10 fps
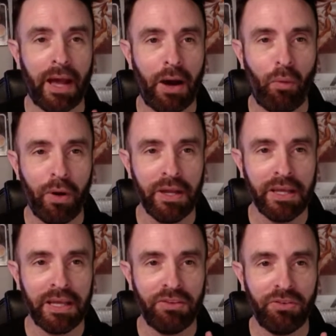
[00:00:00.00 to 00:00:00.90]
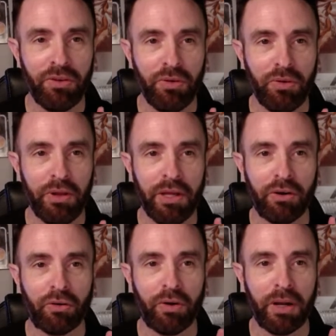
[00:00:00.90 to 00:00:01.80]
I want to get to the
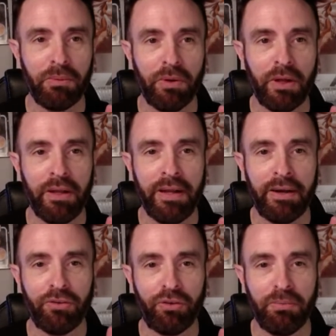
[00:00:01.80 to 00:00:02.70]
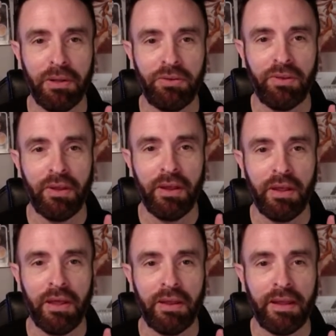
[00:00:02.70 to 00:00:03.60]
incredible announcements
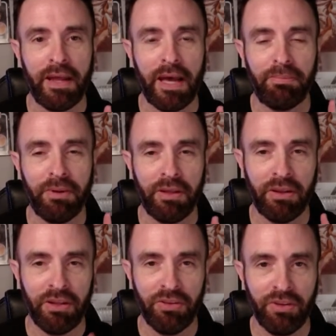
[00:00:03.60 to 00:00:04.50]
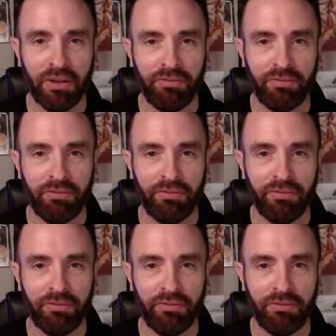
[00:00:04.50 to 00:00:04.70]
that happened at the Disney